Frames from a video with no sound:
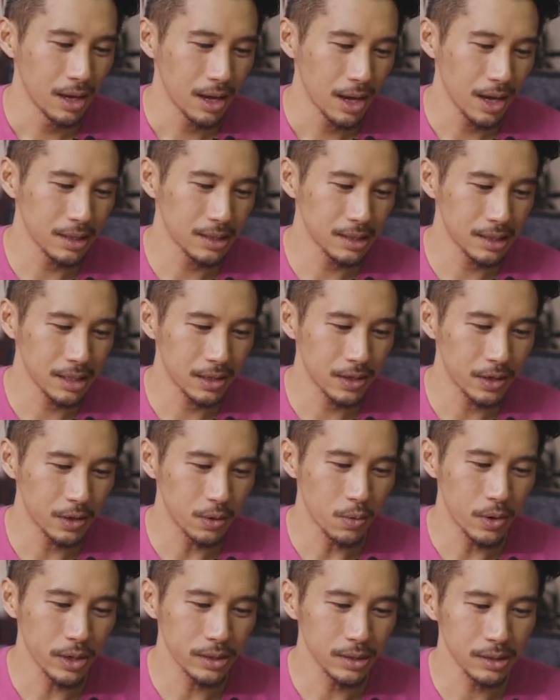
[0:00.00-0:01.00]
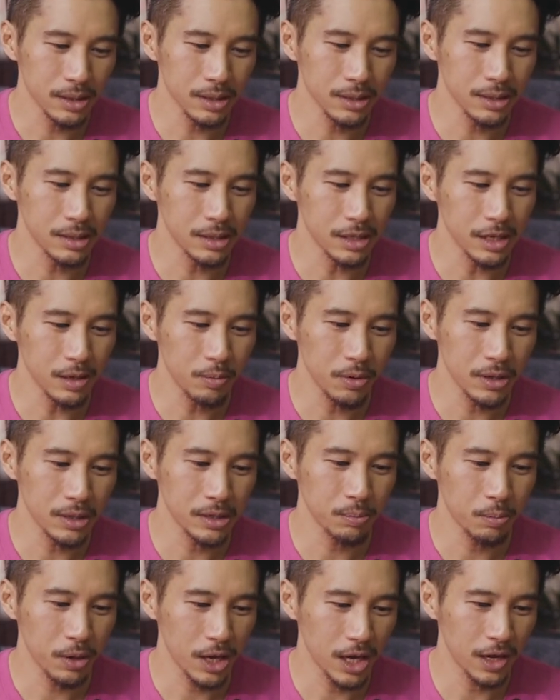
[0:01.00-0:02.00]
Hey Siri, what's the
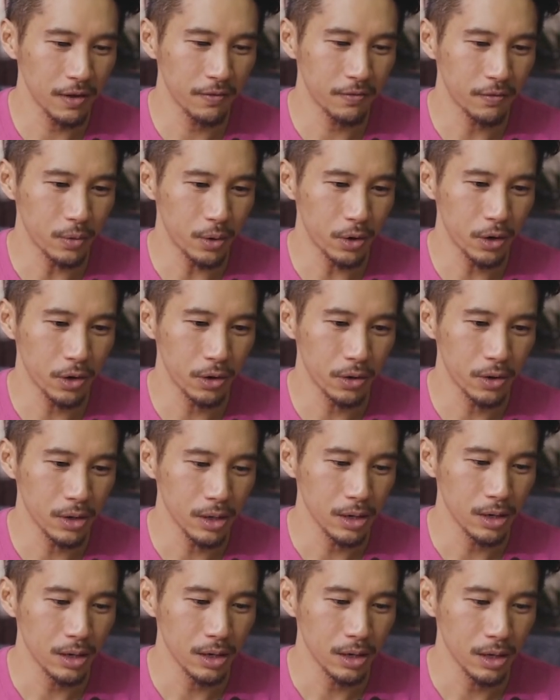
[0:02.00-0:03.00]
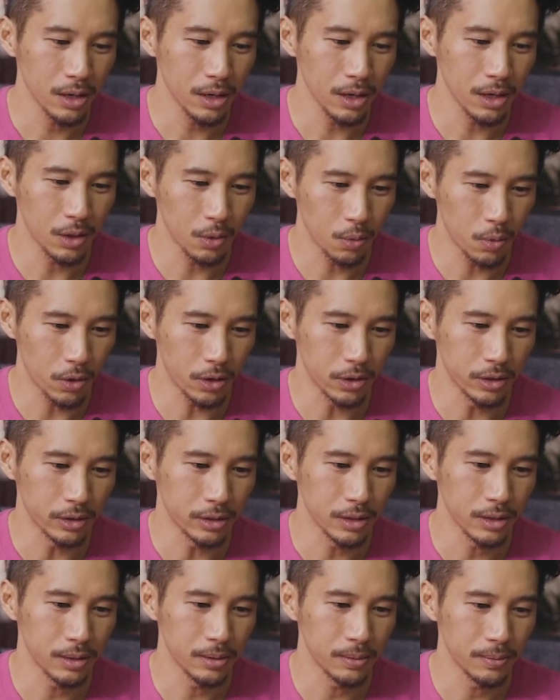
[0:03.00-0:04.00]
steepest paved road in the world?
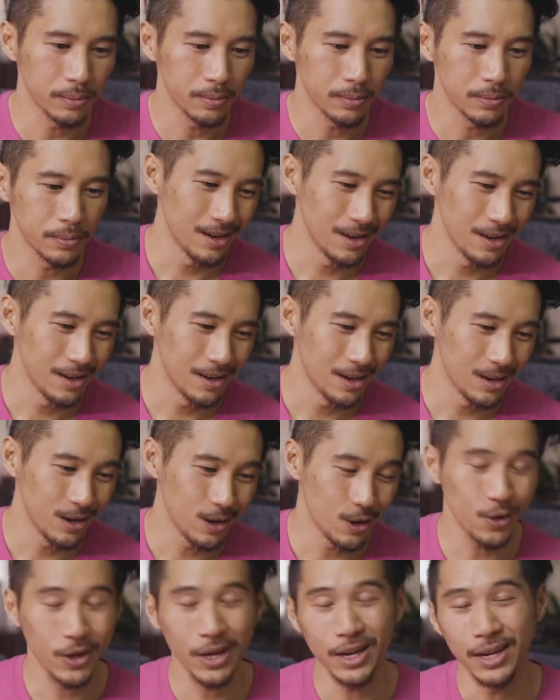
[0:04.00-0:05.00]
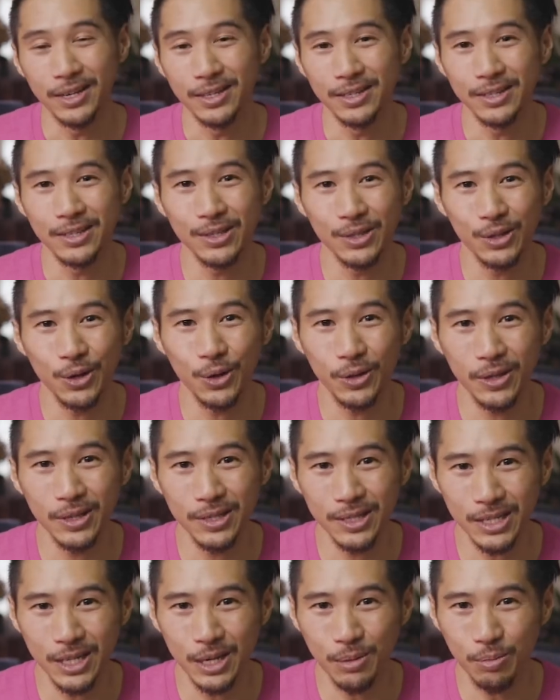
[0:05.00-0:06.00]
Okay, so the
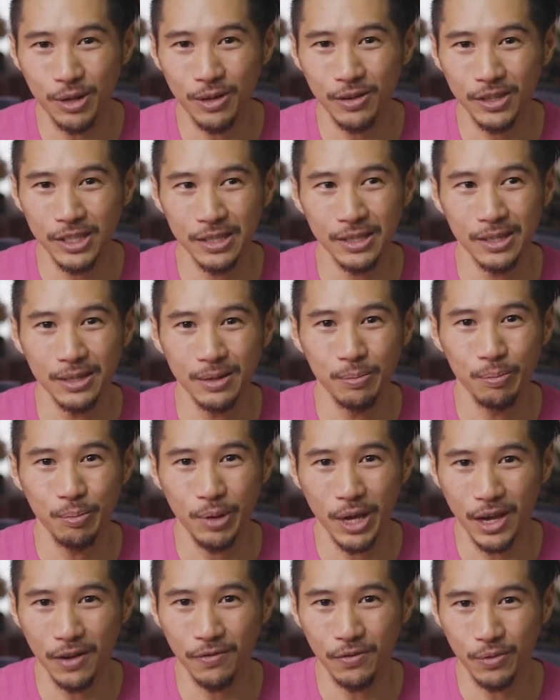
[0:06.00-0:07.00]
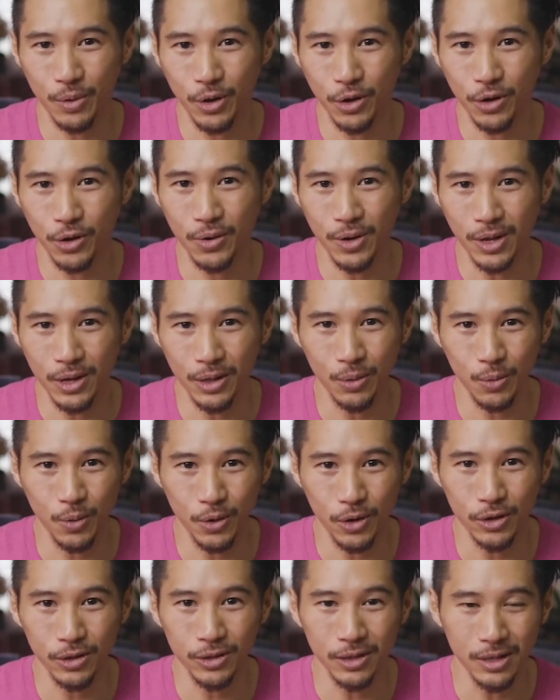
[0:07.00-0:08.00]
steepest paved road in the
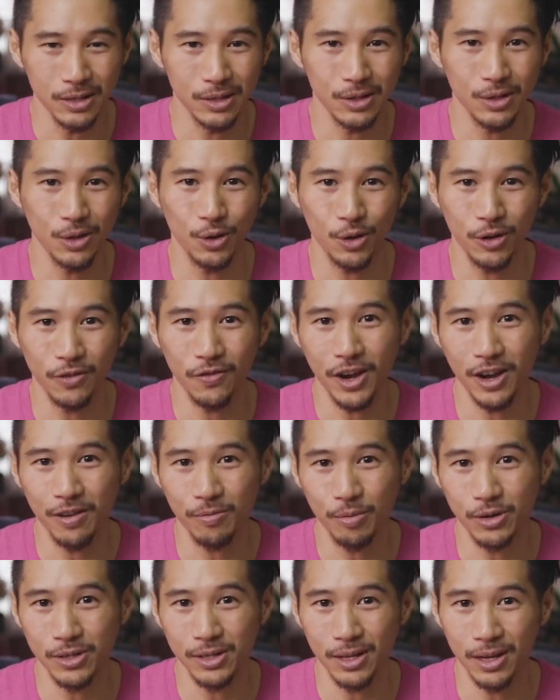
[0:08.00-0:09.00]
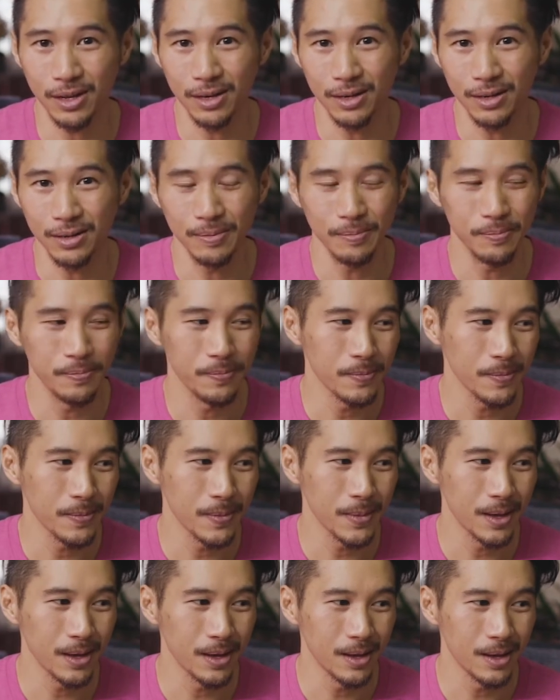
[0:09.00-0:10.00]
world is 35%.
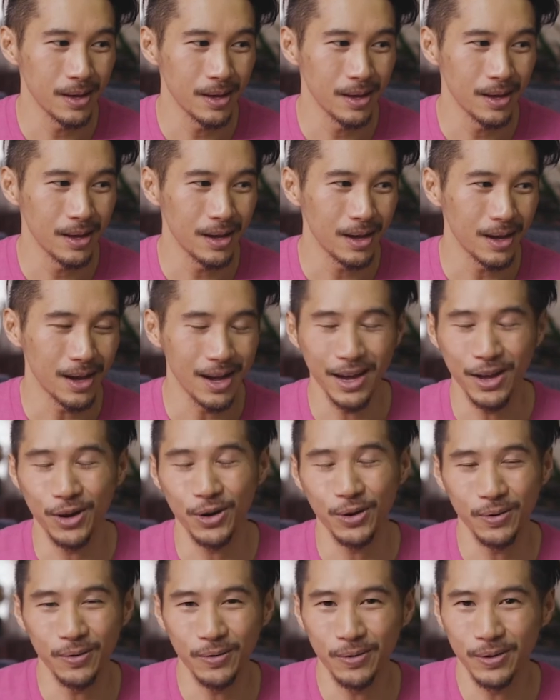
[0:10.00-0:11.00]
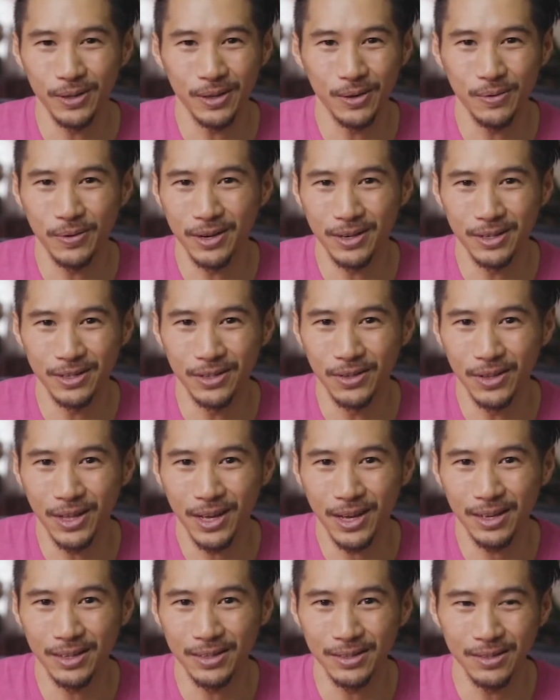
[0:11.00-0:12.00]
I don't really want to do
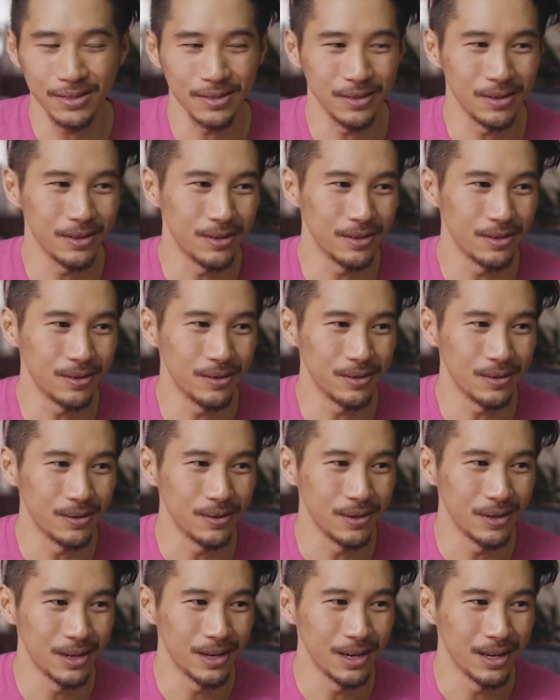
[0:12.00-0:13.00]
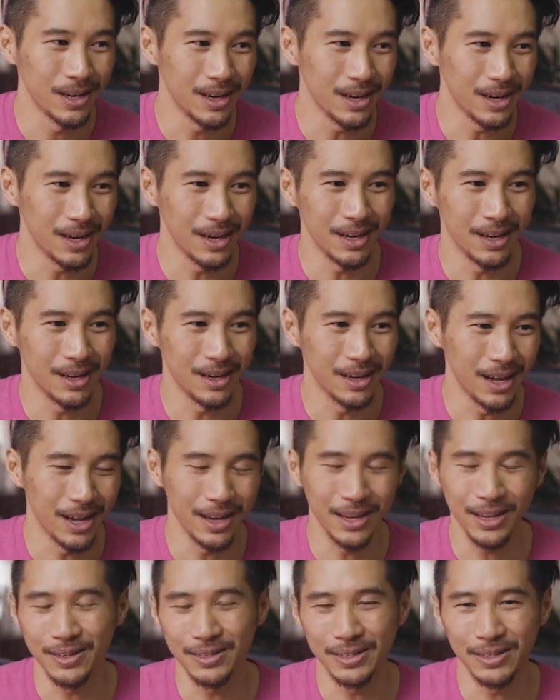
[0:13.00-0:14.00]
that, so
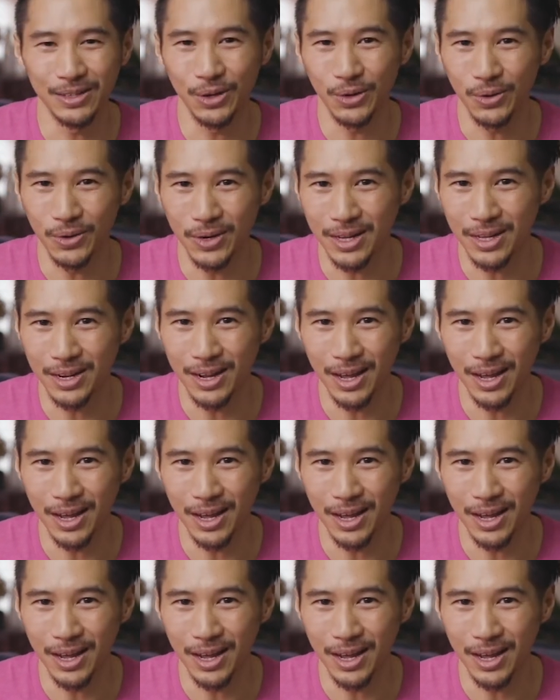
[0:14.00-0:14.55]
I don't need